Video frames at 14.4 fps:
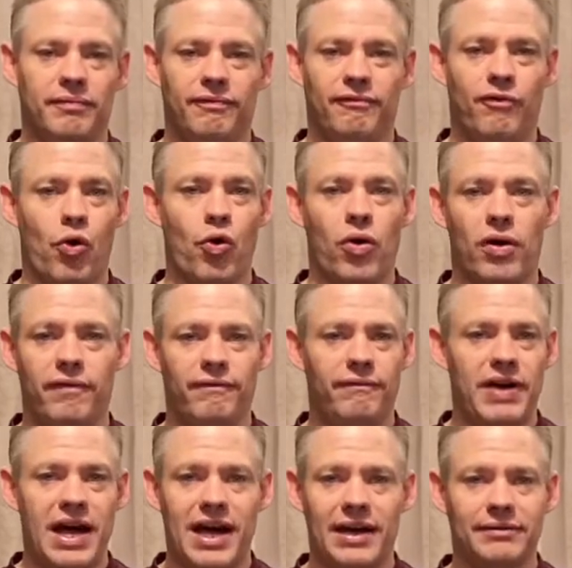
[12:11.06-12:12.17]
4,
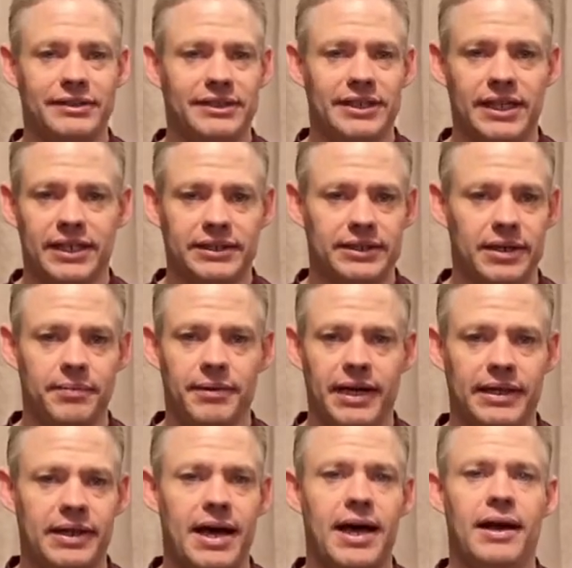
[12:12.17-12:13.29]
5, 6, something
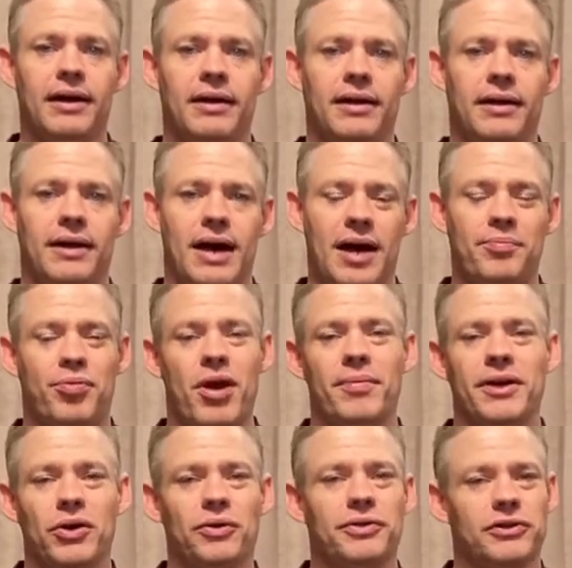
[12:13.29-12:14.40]
like that, I'd
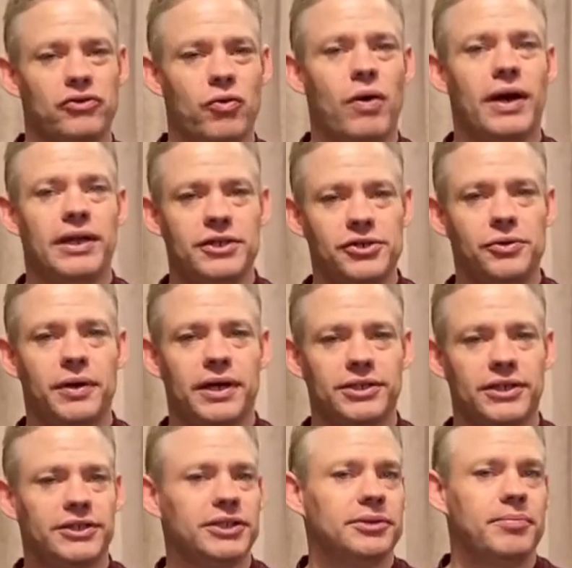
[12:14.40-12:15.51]
probably go with the 22-inch.
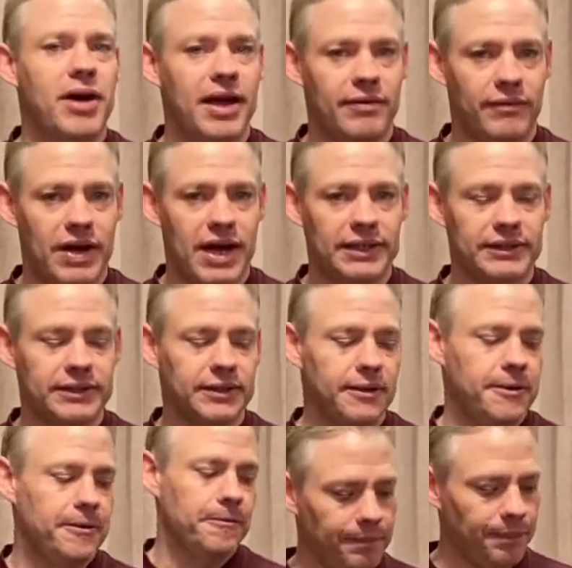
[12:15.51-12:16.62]
That's just my advice.
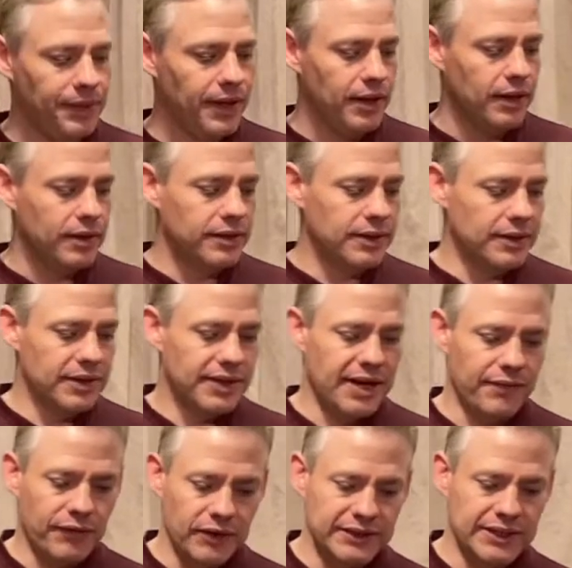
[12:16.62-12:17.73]
The
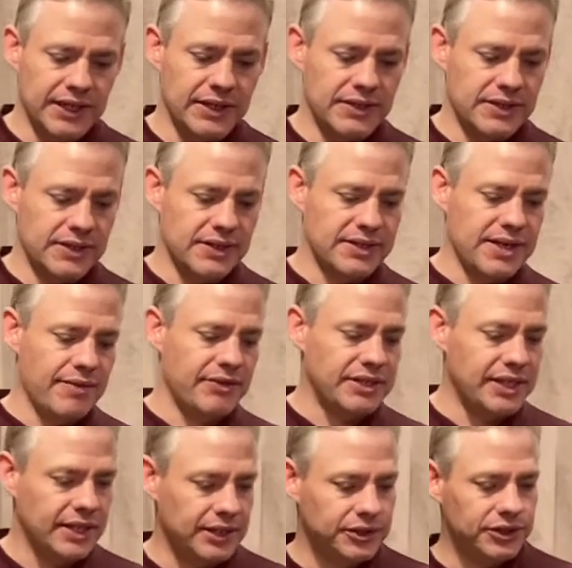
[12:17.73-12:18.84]
difference is the
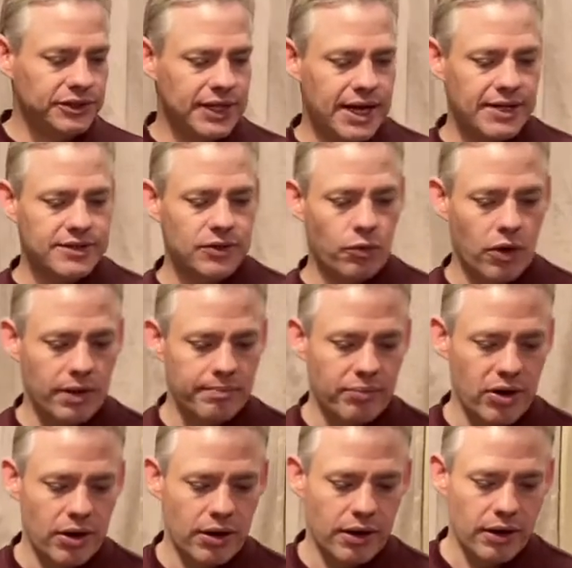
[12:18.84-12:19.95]
17-inch has the one
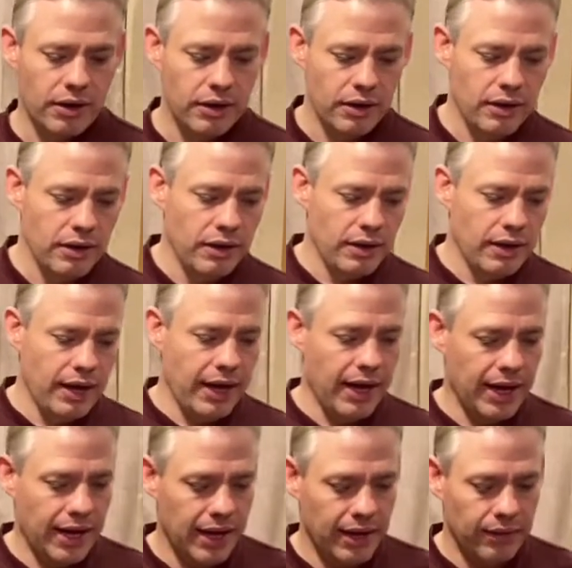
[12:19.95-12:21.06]
burner,
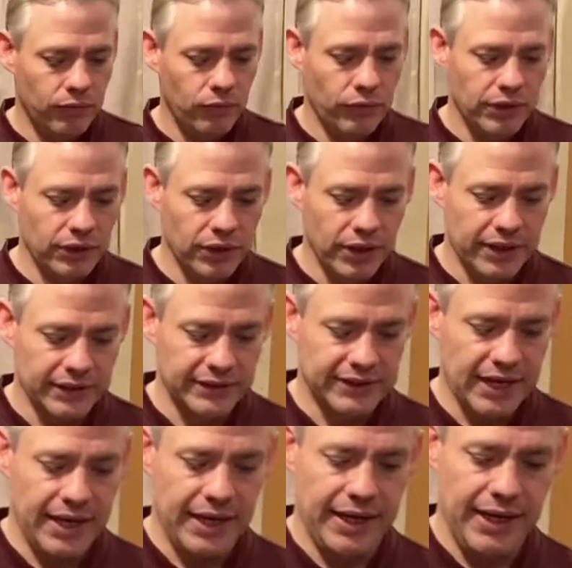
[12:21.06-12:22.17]
and when you look
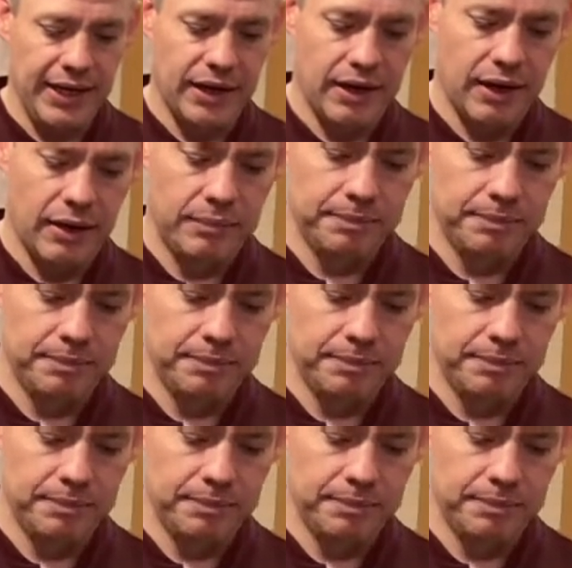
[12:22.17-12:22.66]
inside of here,